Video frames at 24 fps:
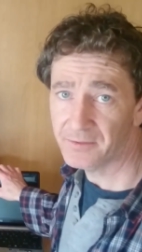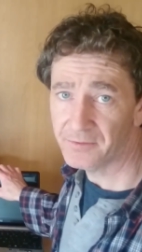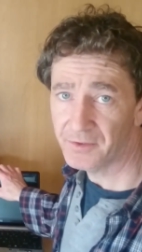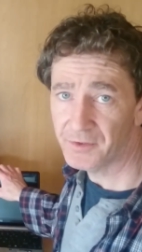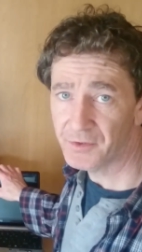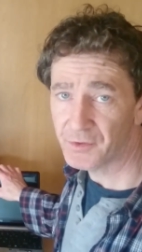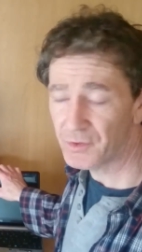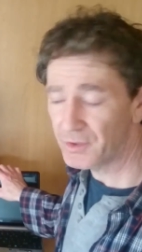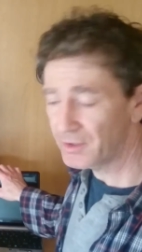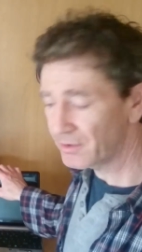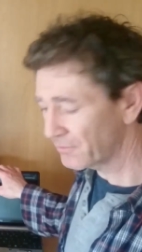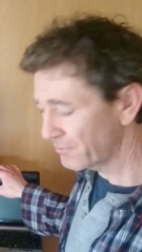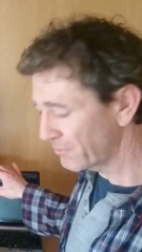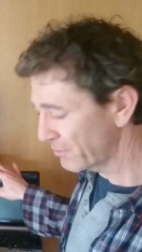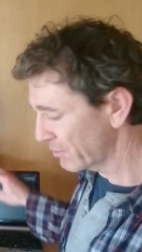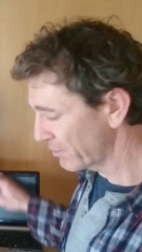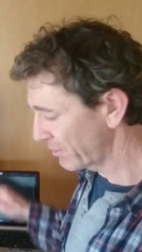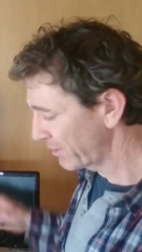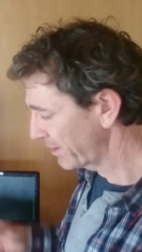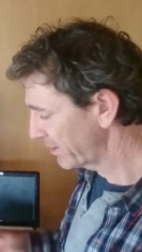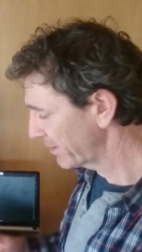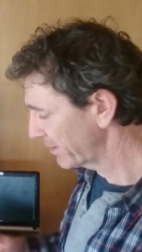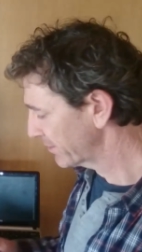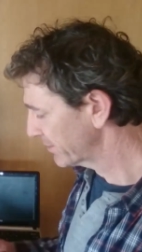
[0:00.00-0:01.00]
every three or
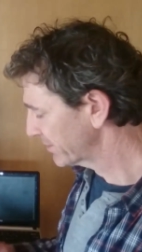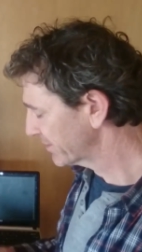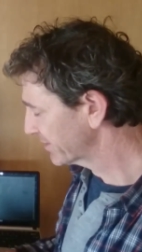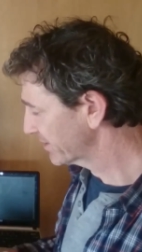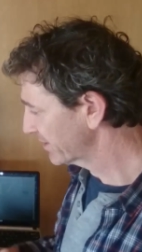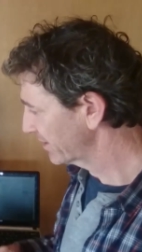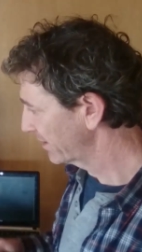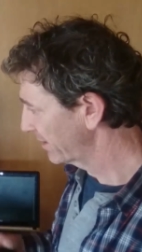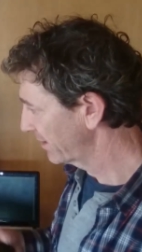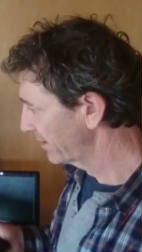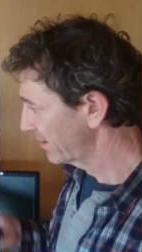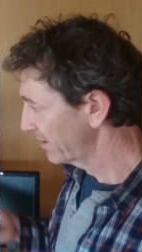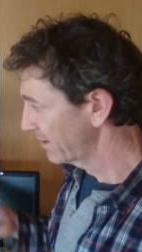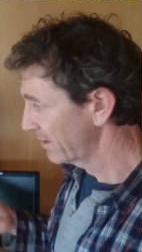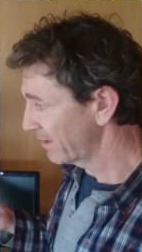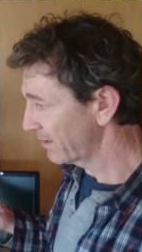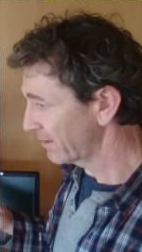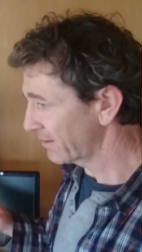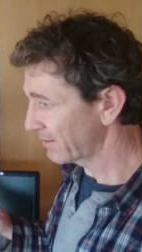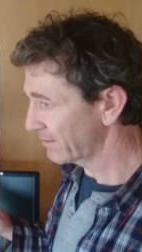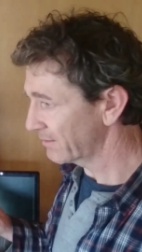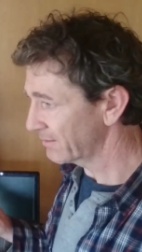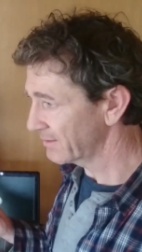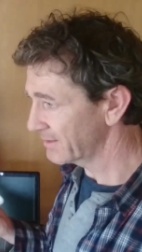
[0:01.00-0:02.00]
four years,
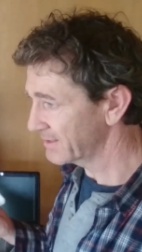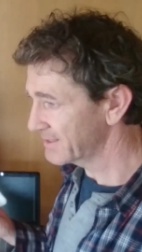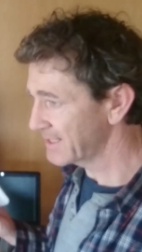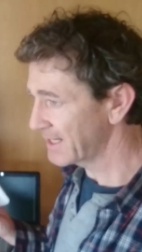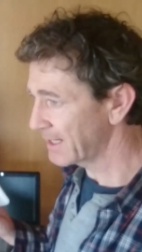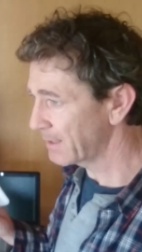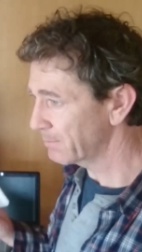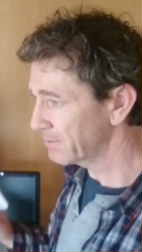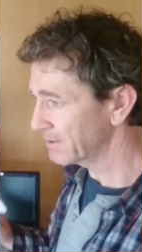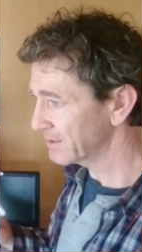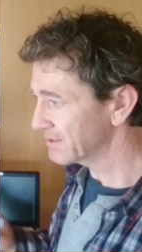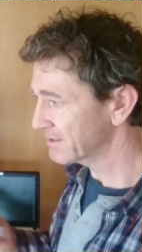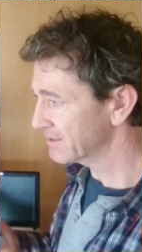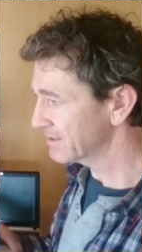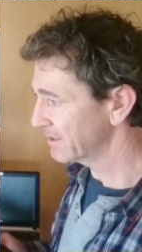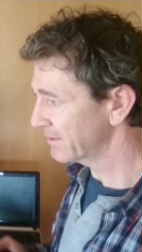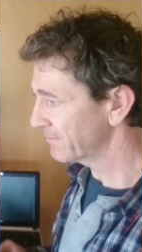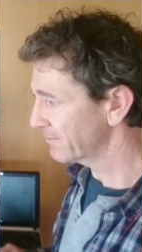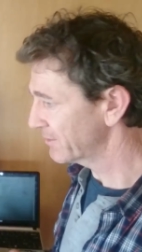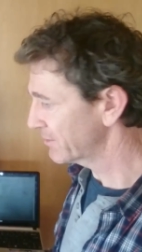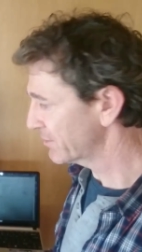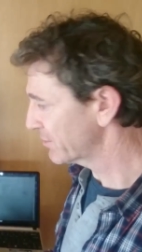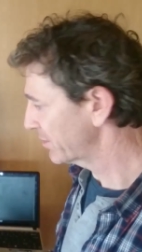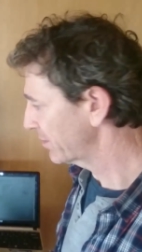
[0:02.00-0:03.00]
or tablets
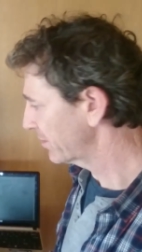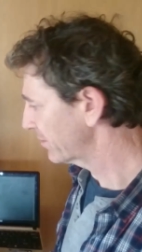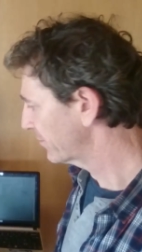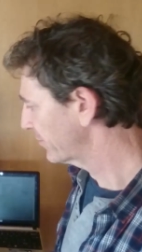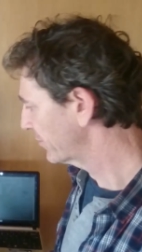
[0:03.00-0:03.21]
every three or